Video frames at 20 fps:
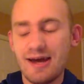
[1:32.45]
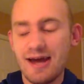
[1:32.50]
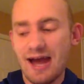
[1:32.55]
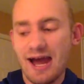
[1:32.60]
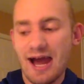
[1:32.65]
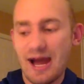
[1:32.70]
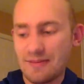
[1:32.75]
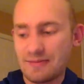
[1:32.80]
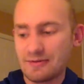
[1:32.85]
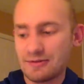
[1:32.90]

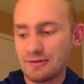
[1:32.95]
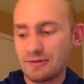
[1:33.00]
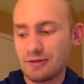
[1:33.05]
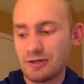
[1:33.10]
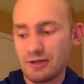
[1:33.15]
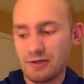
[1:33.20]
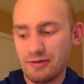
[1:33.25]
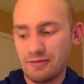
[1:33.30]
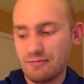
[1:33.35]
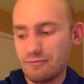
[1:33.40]

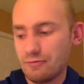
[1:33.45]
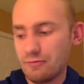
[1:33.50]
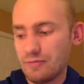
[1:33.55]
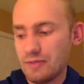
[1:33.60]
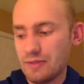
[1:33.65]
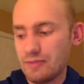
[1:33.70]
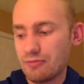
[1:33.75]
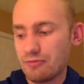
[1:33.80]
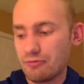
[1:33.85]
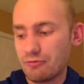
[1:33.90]
Absolutely would be
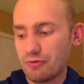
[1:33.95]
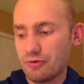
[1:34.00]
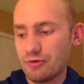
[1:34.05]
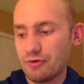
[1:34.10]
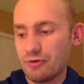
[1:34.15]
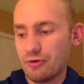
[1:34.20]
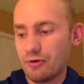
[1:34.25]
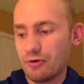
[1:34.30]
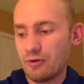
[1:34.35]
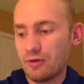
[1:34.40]

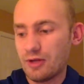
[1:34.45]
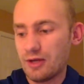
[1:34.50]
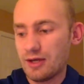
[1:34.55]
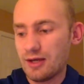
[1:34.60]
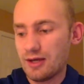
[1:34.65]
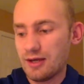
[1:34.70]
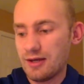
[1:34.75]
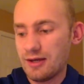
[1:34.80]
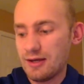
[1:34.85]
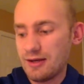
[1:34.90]
brutal.
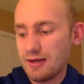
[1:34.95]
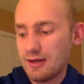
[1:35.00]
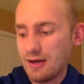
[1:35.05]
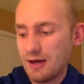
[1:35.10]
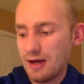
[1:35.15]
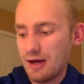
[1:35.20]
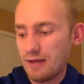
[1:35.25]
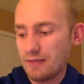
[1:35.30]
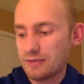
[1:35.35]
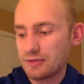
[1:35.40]

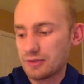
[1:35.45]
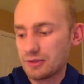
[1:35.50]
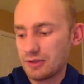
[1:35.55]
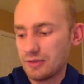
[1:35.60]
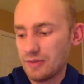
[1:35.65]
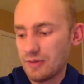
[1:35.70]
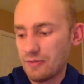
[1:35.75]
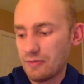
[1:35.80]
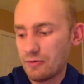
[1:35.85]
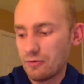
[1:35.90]
So let
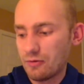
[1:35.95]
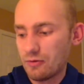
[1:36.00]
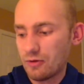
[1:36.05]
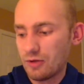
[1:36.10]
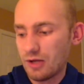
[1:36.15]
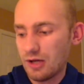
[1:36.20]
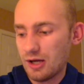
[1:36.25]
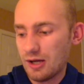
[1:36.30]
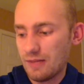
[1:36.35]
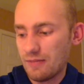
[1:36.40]
me pull
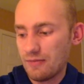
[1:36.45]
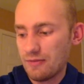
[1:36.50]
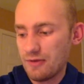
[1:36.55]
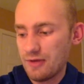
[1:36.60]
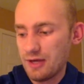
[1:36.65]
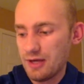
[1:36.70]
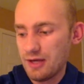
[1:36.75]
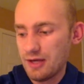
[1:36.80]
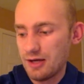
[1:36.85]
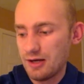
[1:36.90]
up
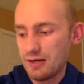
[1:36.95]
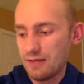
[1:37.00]
the